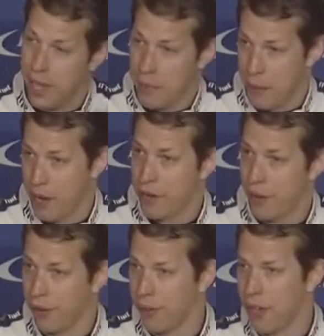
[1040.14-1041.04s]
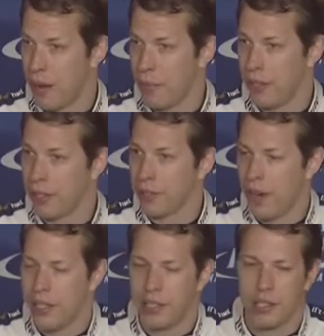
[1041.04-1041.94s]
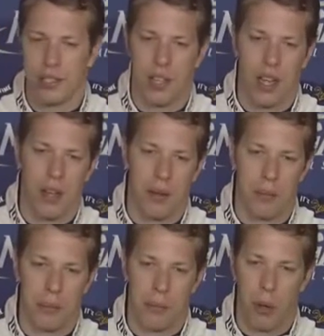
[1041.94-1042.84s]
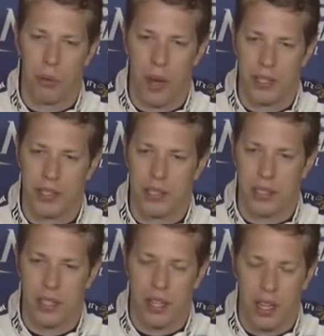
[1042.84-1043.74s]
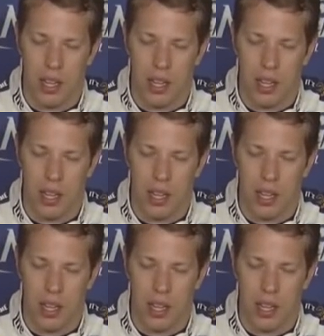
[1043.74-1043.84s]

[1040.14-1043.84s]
a lot of pressure coming to this race, uh, both races, and